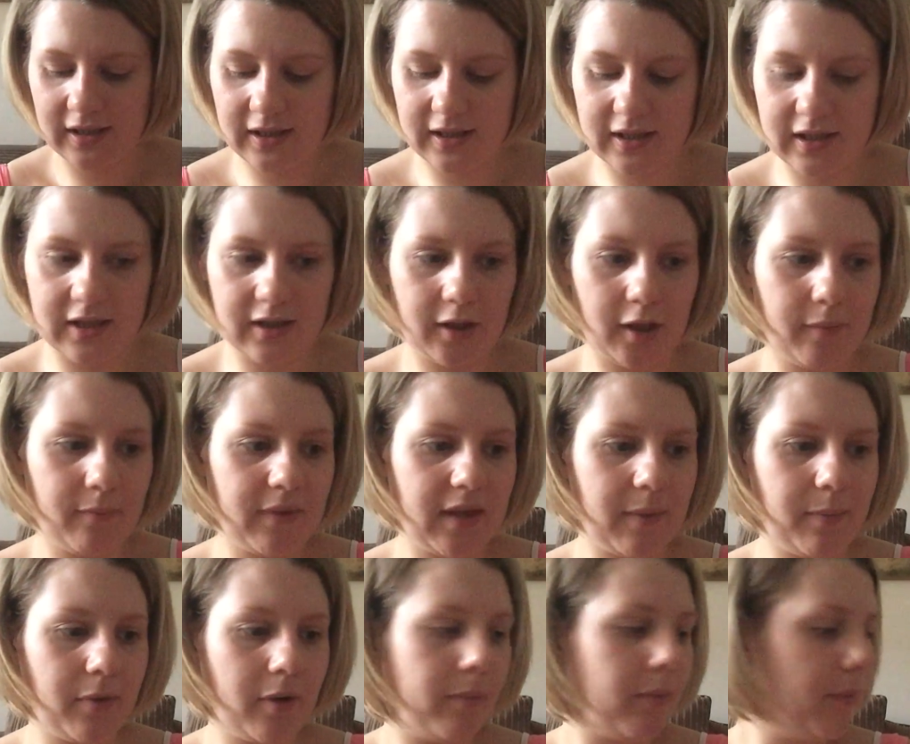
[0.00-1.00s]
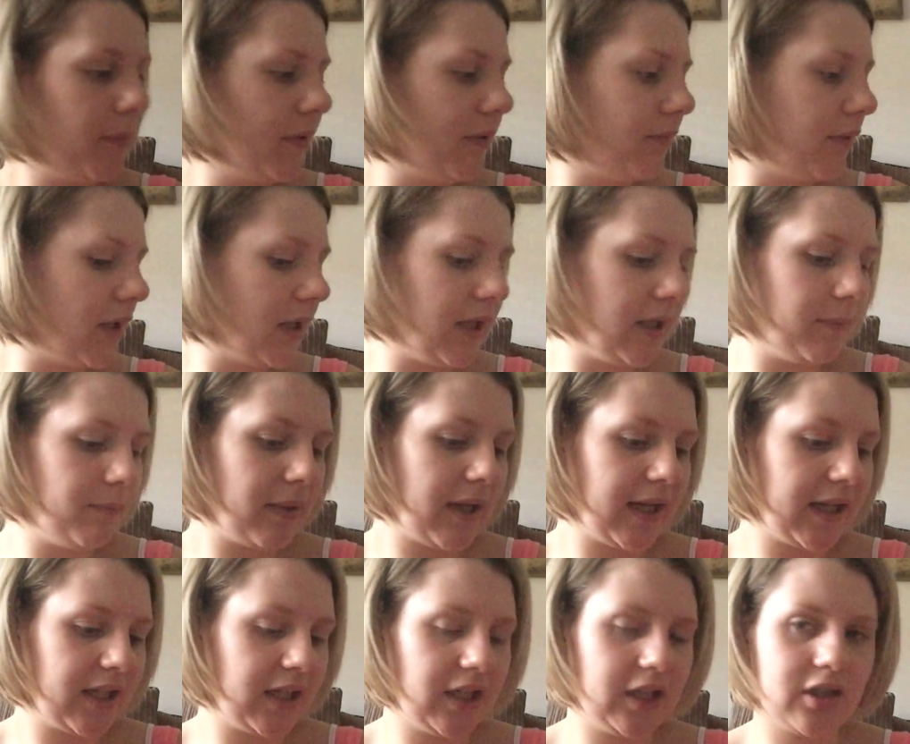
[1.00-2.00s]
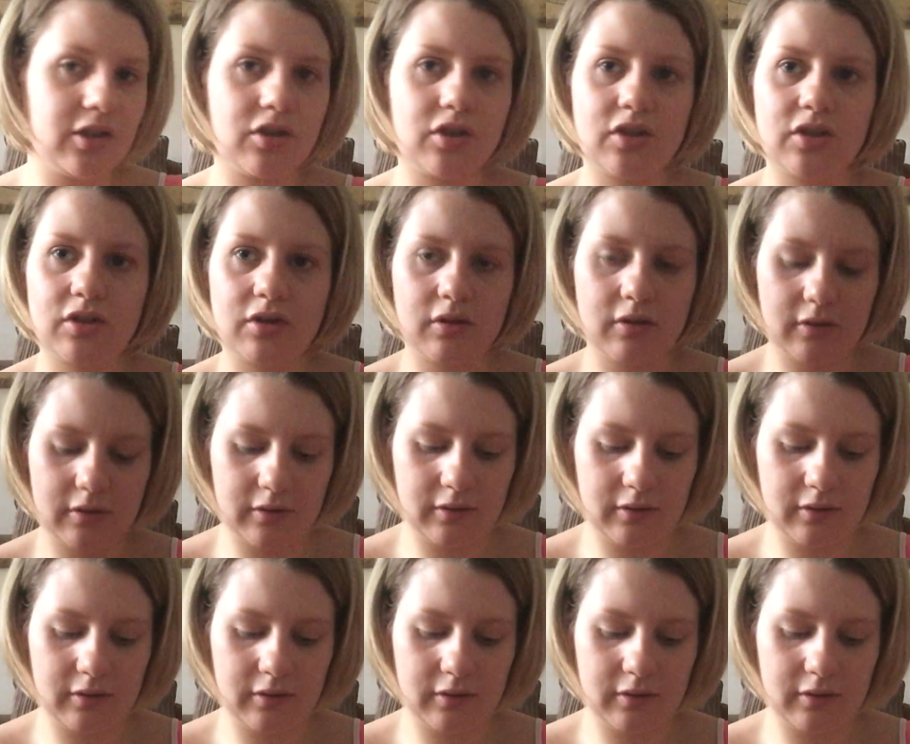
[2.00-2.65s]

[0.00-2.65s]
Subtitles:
They're probably really packaged